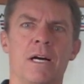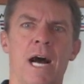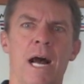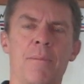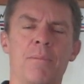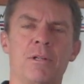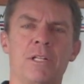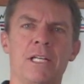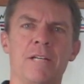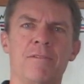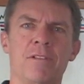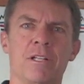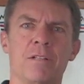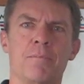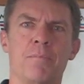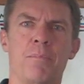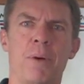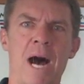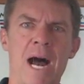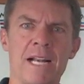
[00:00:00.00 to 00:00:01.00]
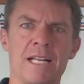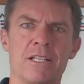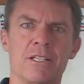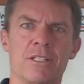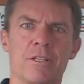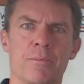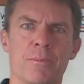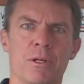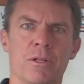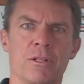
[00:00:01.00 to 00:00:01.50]
I believe that body
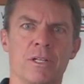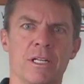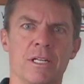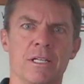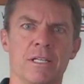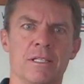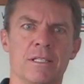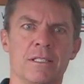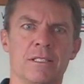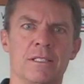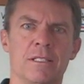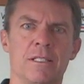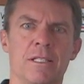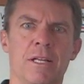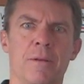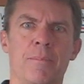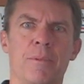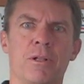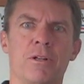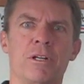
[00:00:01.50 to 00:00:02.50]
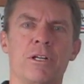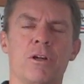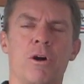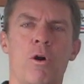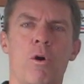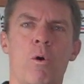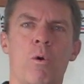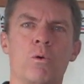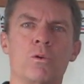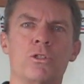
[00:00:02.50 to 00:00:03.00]
stability, the ability to
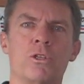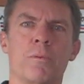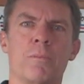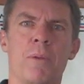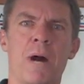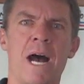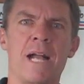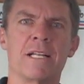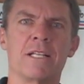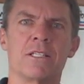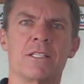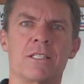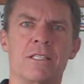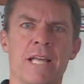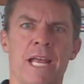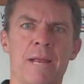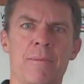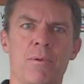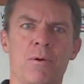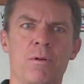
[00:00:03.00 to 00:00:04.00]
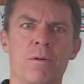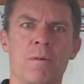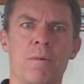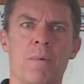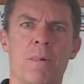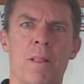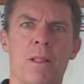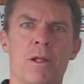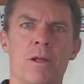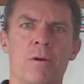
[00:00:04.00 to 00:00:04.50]
hold your body stable
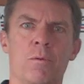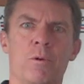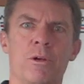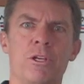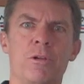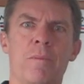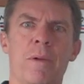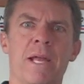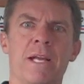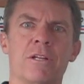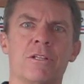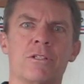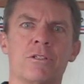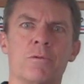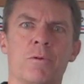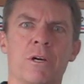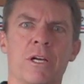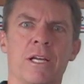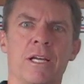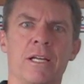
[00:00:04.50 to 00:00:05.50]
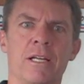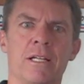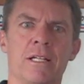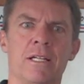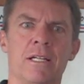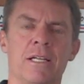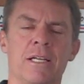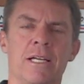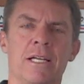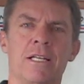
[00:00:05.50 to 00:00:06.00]
when you make a swing,
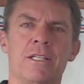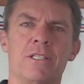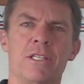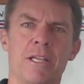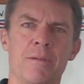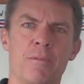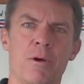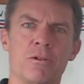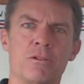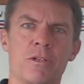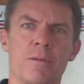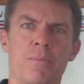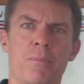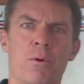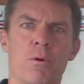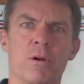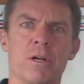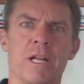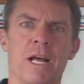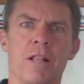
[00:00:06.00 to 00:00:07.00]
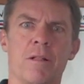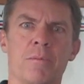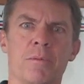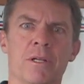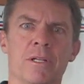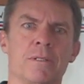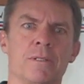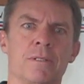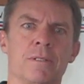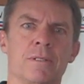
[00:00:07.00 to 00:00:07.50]
is the most important
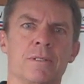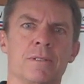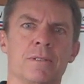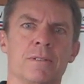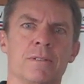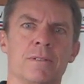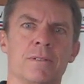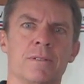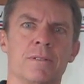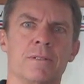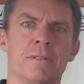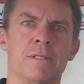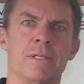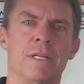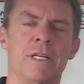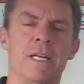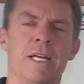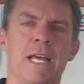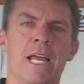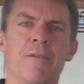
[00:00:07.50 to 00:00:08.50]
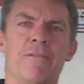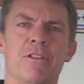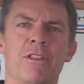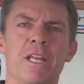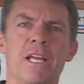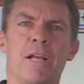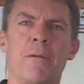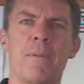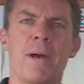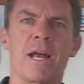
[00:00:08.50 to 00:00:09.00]
element. If you
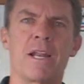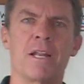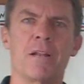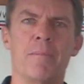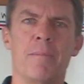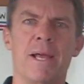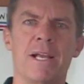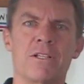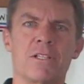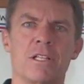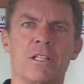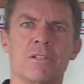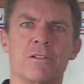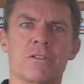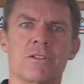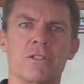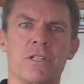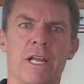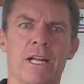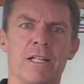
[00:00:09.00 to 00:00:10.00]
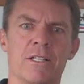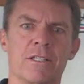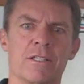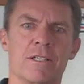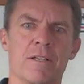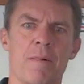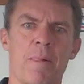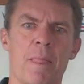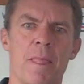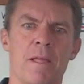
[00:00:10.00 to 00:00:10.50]
think about it, it makes a little
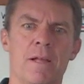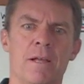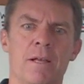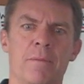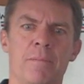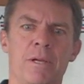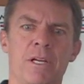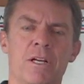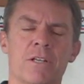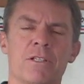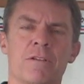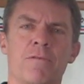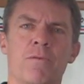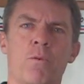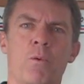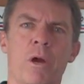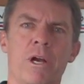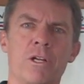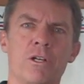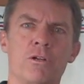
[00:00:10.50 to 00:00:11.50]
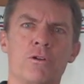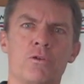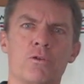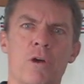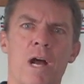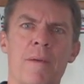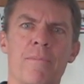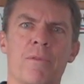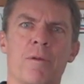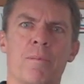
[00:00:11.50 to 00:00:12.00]
sense. Because if where you
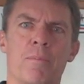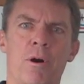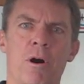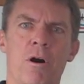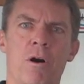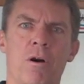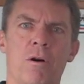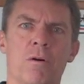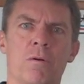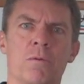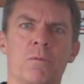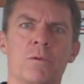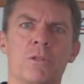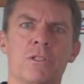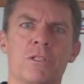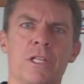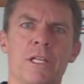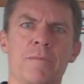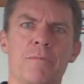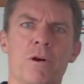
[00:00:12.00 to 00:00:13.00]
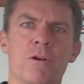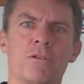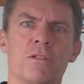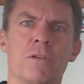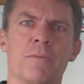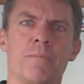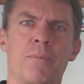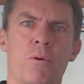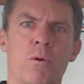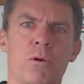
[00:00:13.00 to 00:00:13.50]
drop the ball was the most
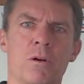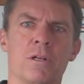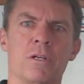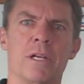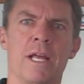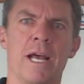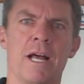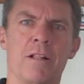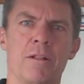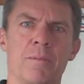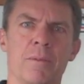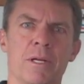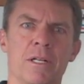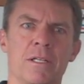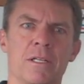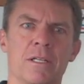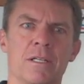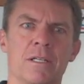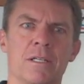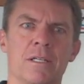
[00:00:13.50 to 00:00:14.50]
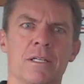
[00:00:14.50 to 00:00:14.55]
important element,